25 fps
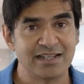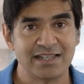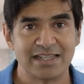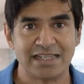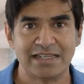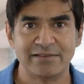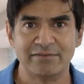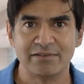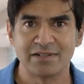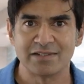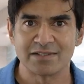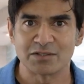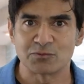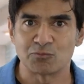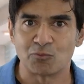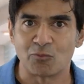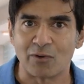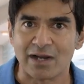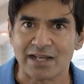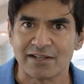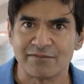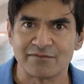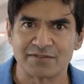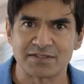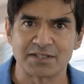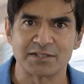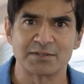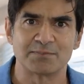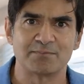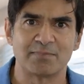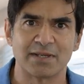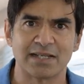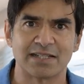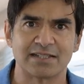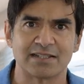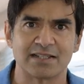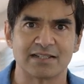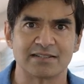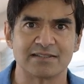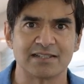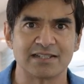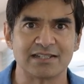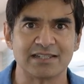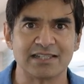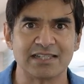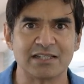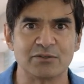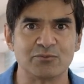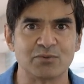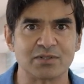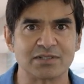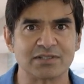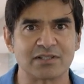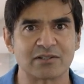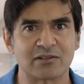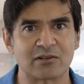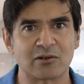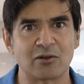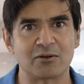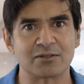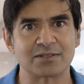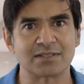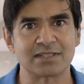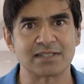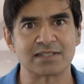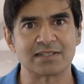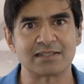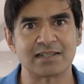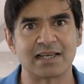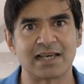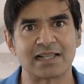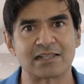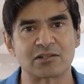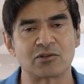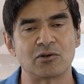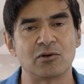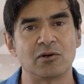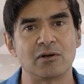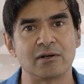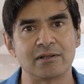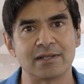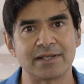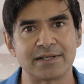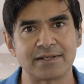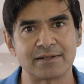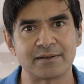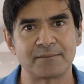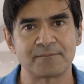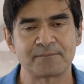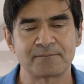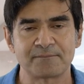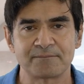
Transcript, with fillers: Even his wife suspected that he was a closet alcoholic.